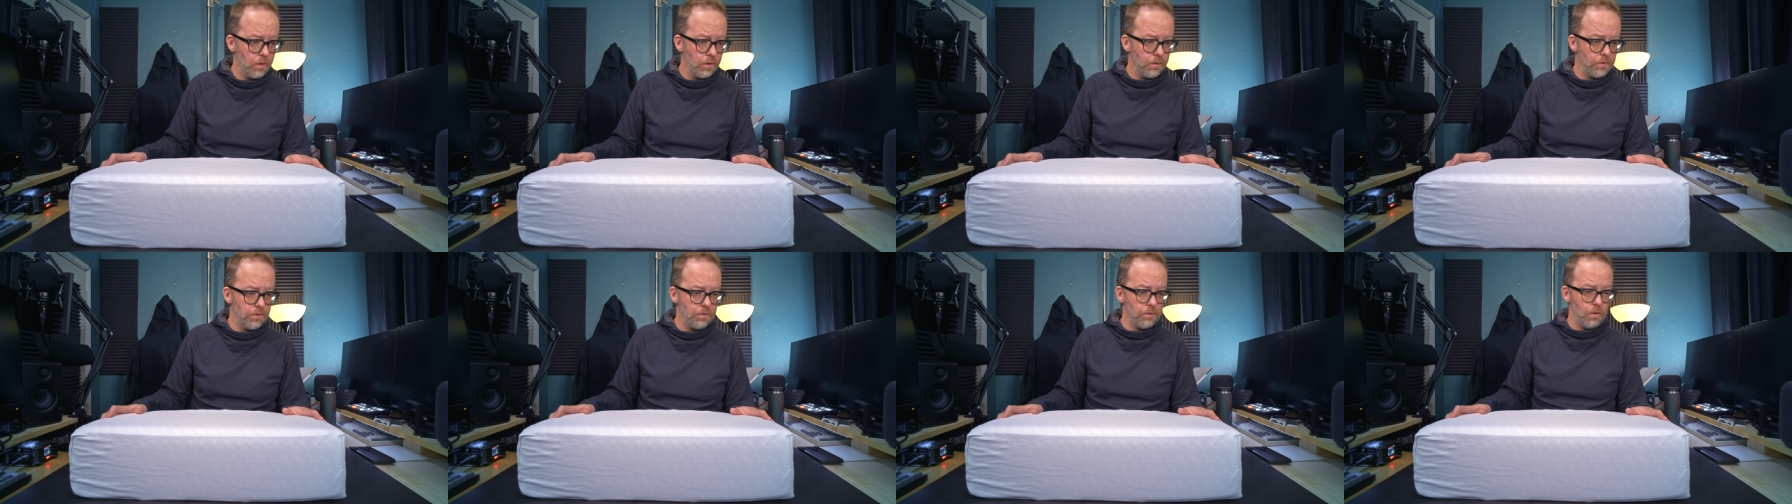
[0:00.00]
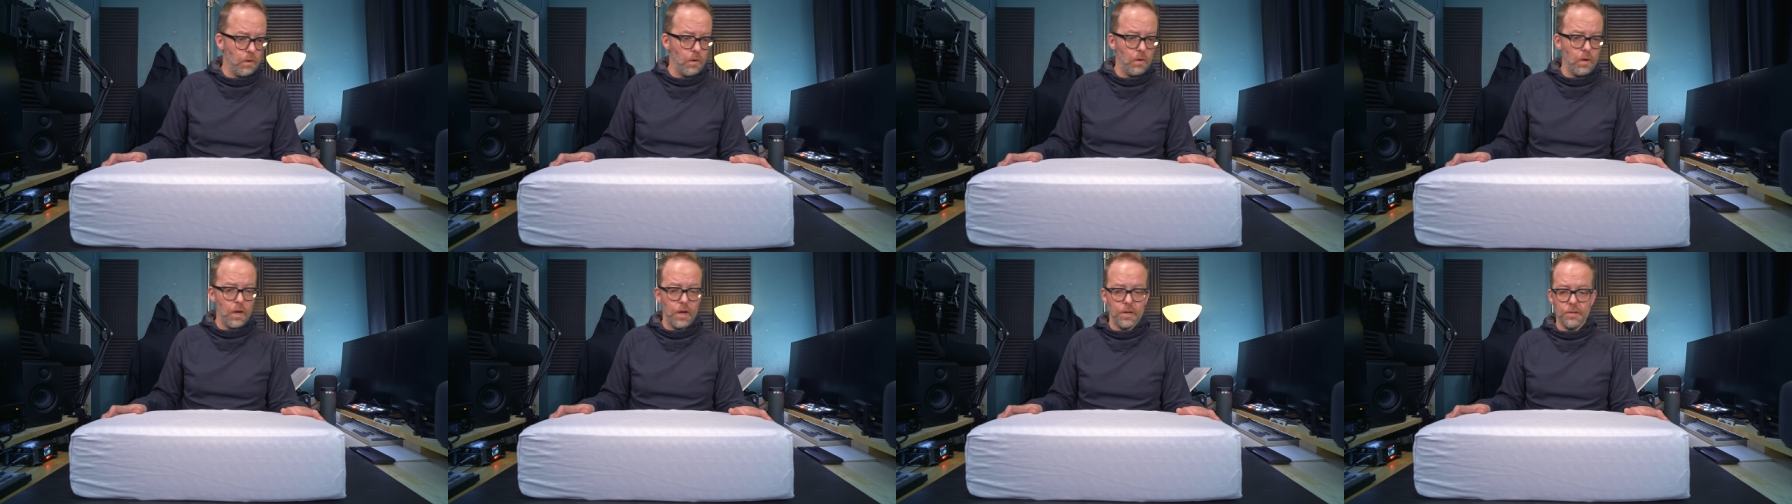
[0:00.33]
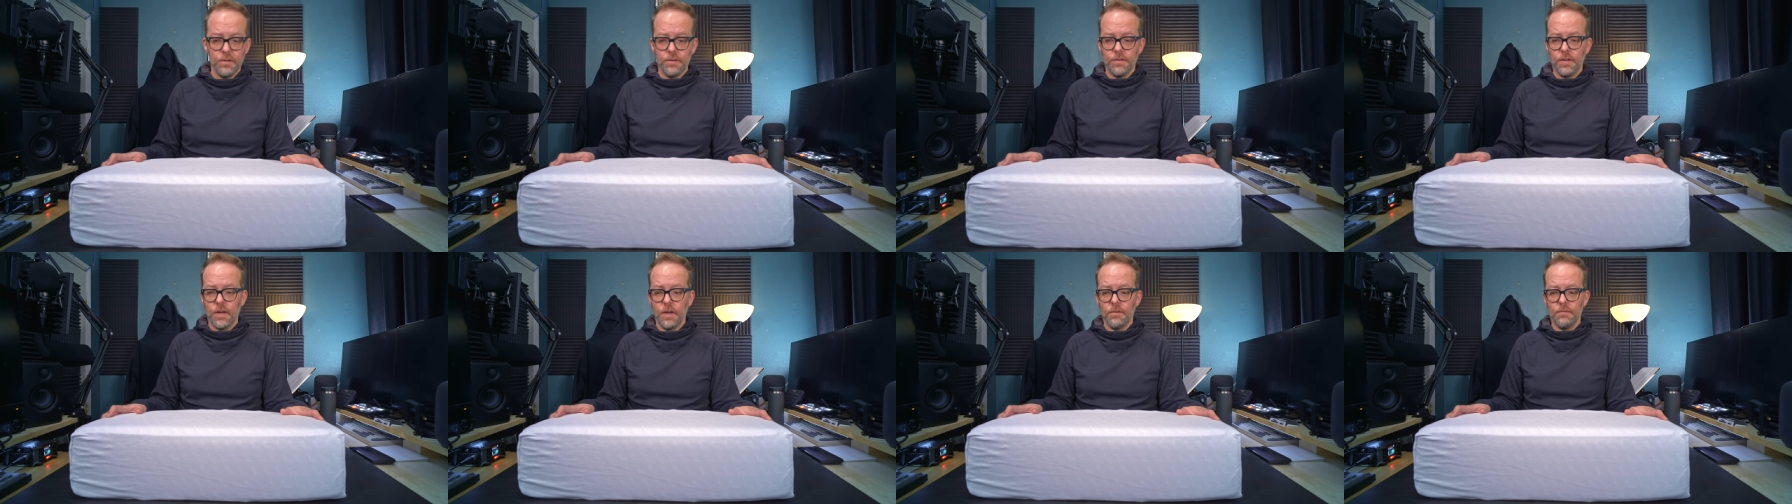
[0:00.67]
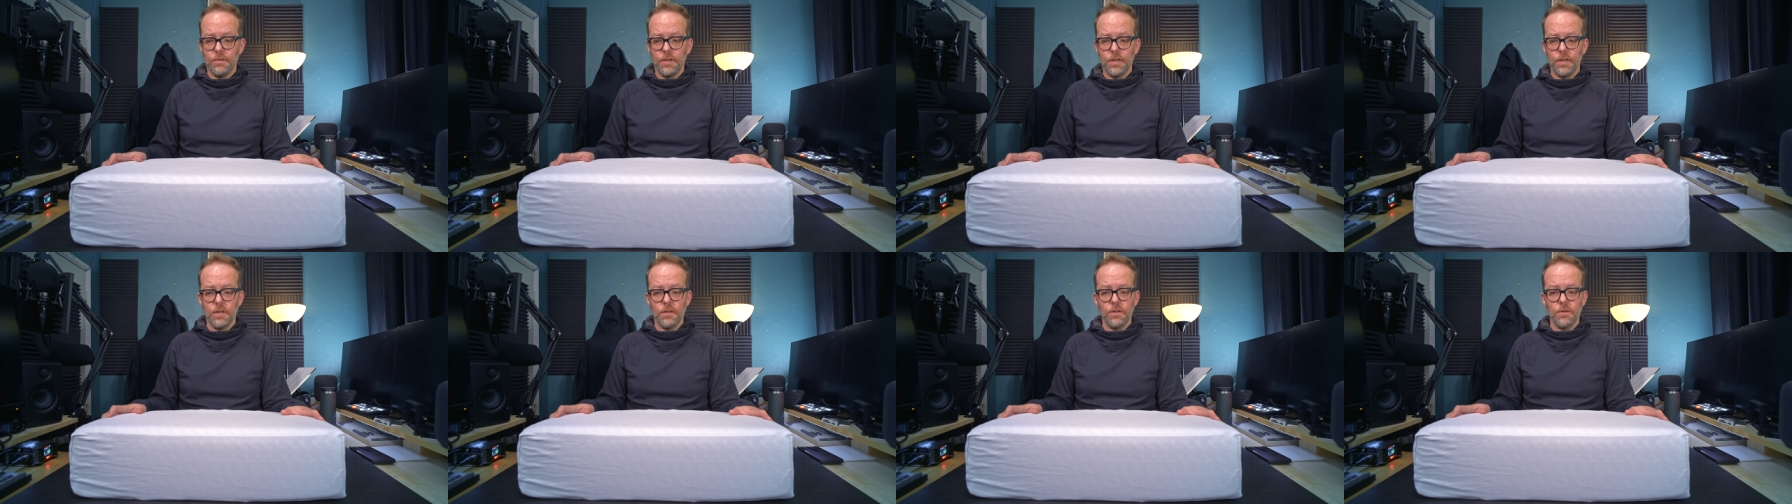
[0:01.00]
So I just have
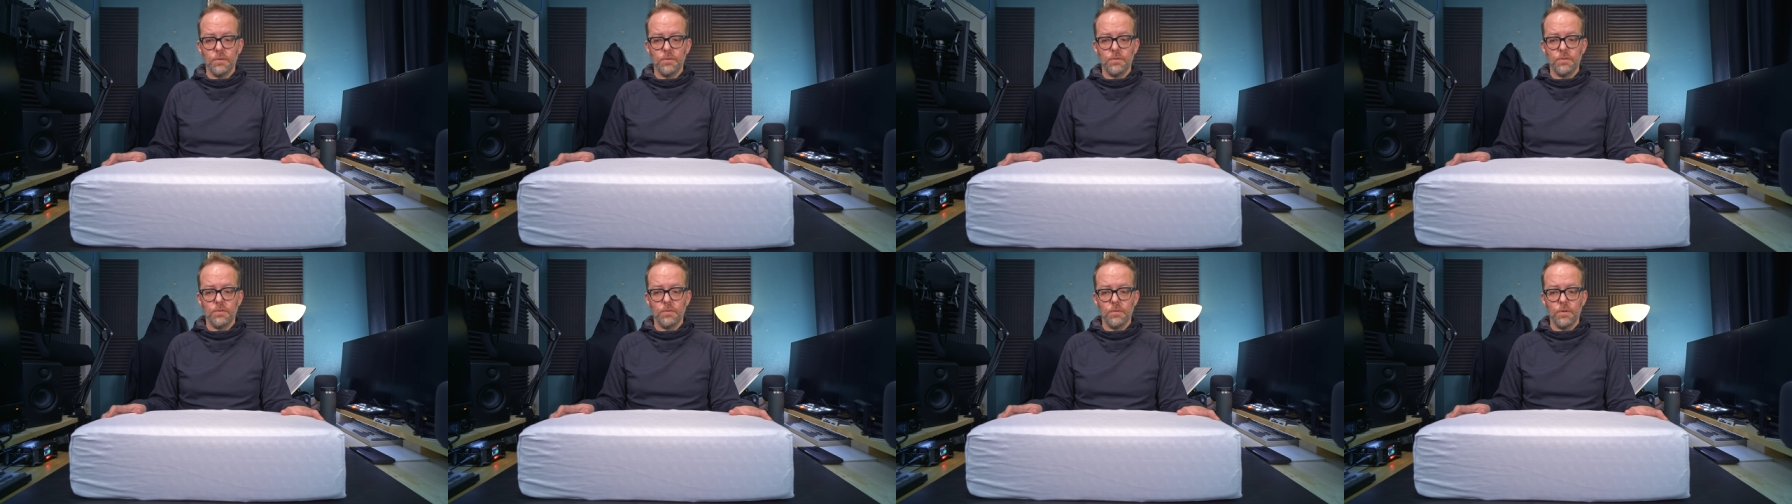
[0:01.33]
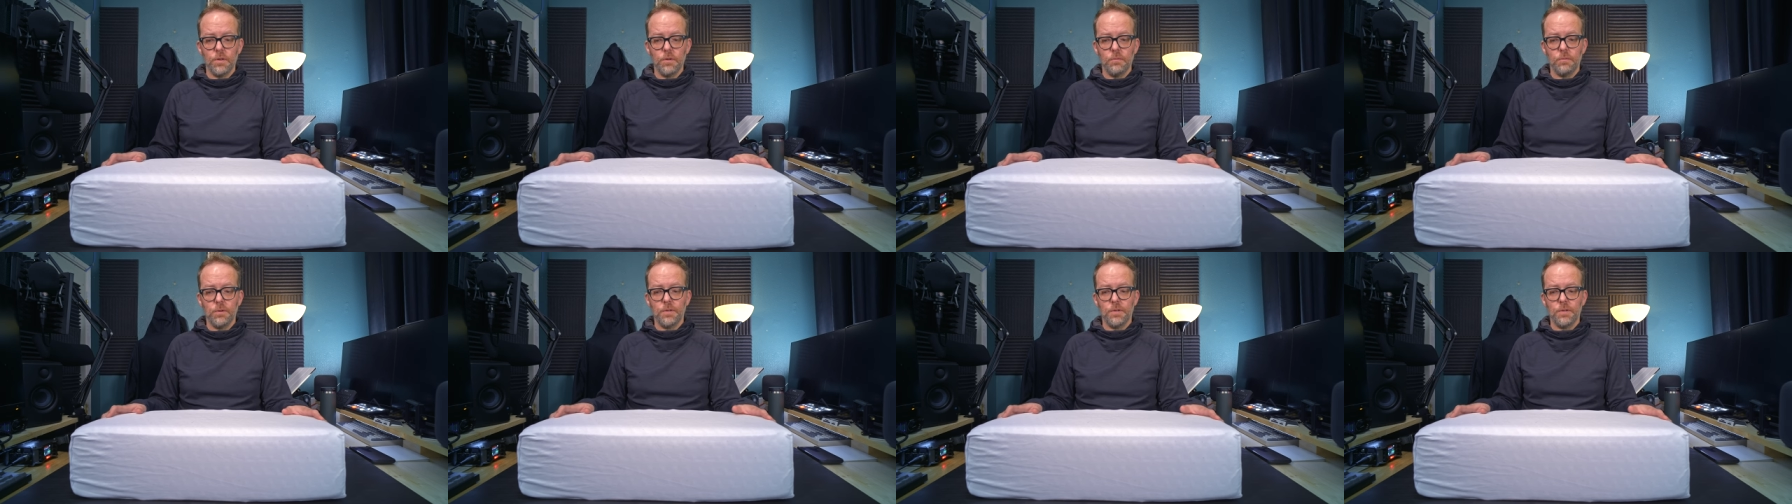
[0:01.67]
to get used to it,